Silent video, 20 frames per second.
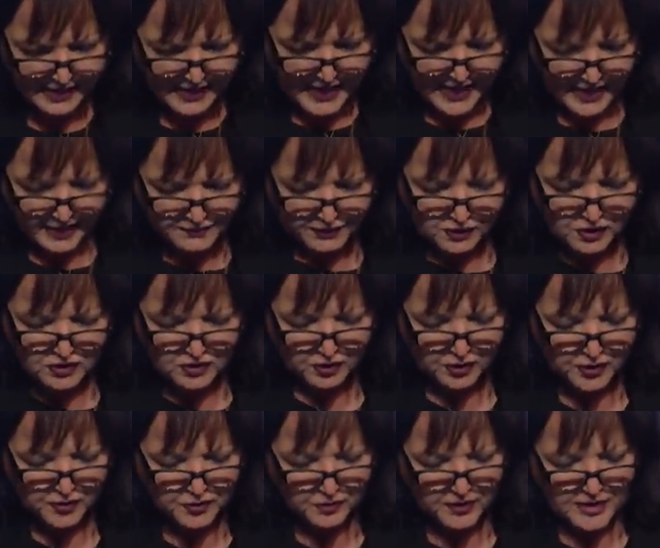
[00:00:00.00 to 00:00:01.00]
In verse
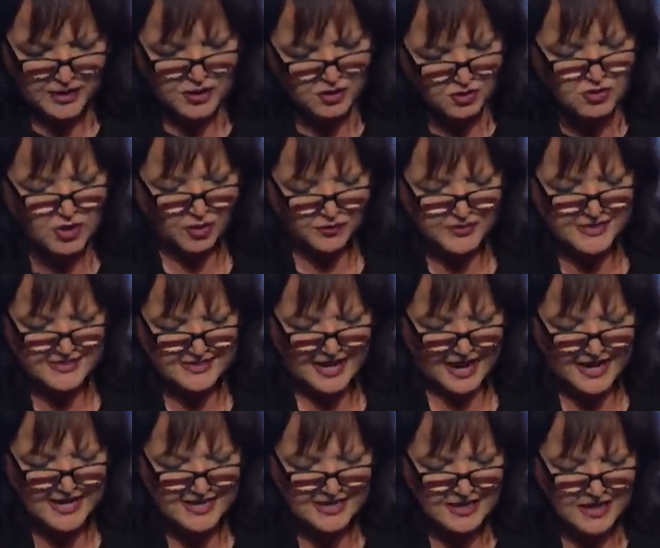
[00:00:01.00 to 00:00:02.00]
33, you know the
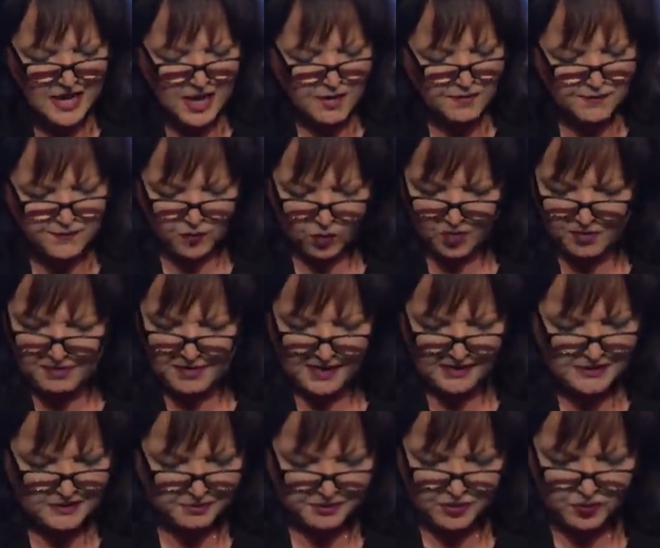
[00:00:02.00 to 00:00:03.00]
saying, 4 months
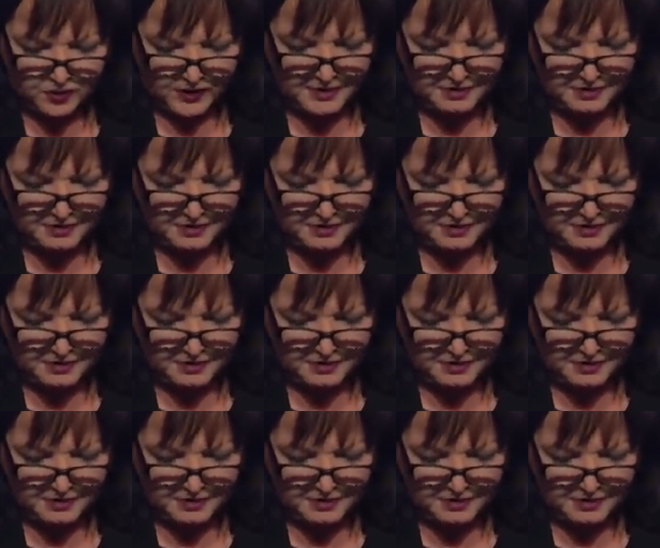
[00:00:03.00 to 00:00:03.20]
between